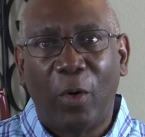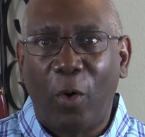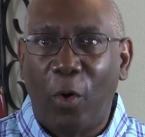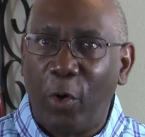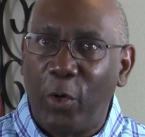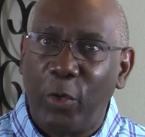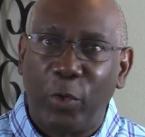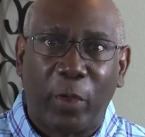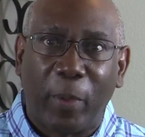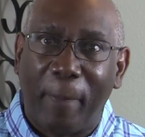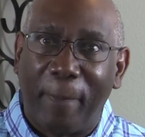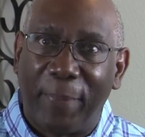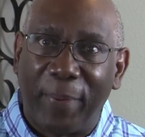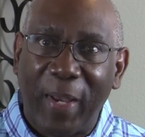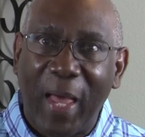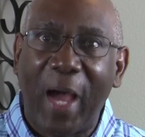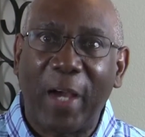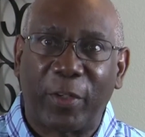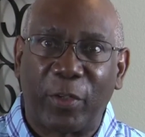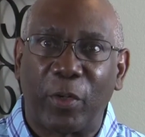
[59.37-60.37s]
or you can
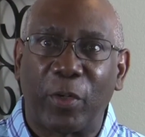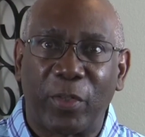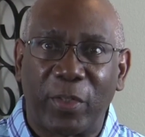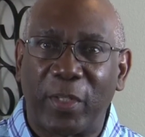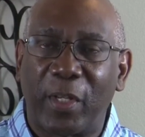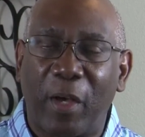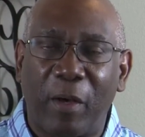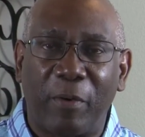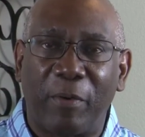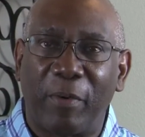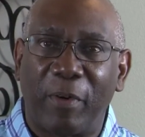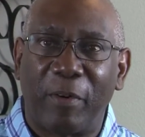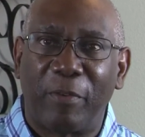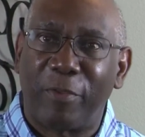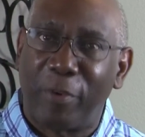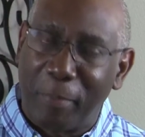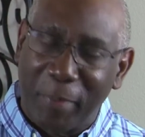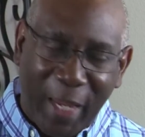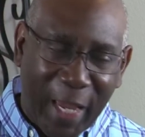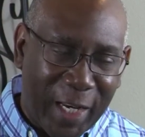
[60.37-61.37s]
block yourself
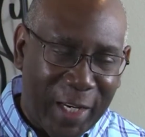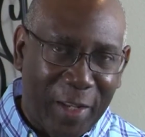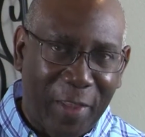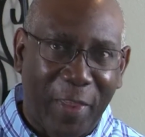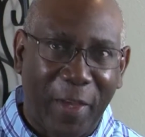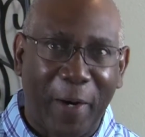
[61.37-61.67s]
from getting